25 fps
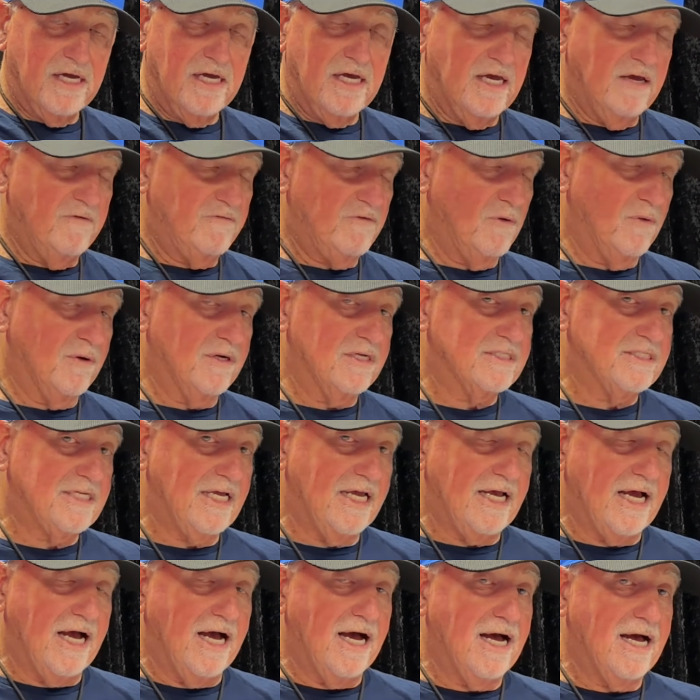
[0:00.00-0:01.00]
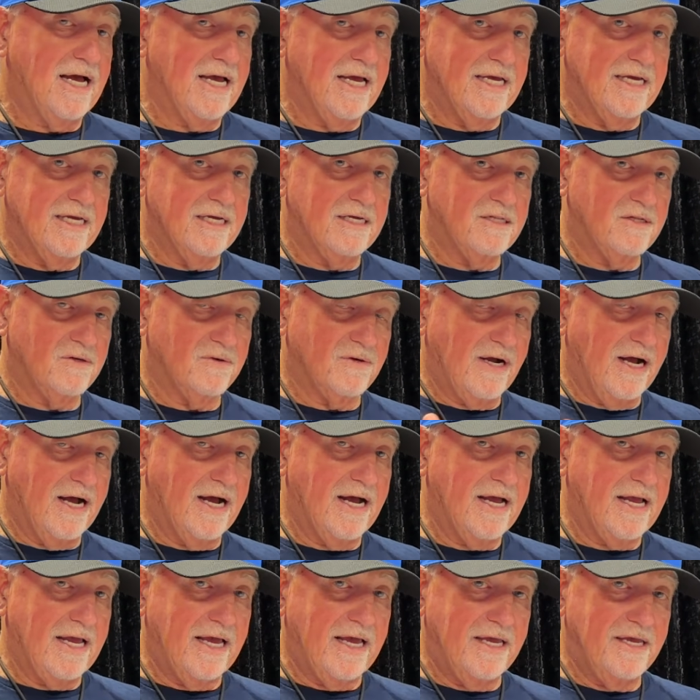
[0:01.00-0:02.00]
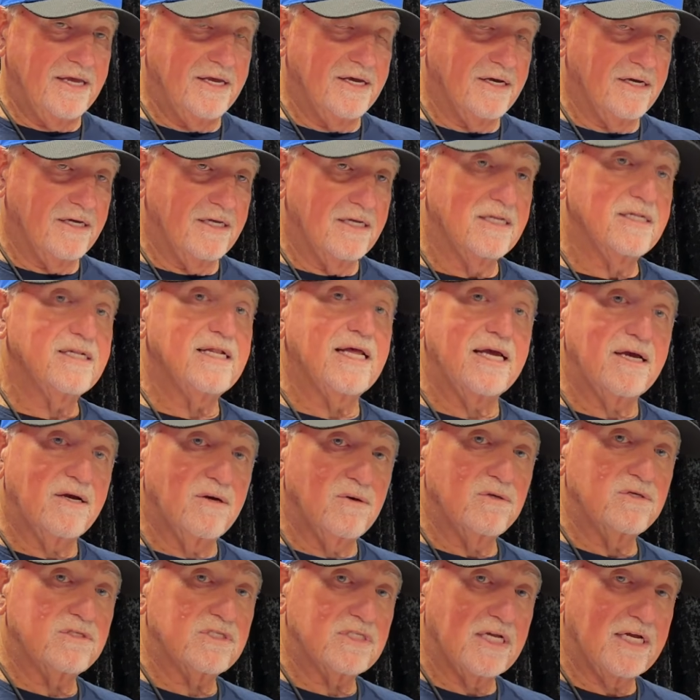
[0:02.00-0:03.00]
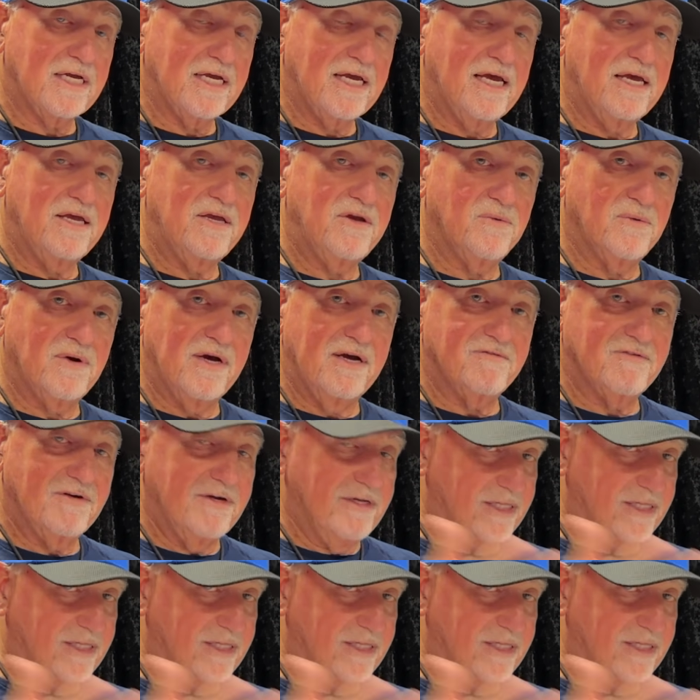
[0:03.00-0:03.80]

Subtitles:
If you want to say a él or a ella, le gusta que llueva,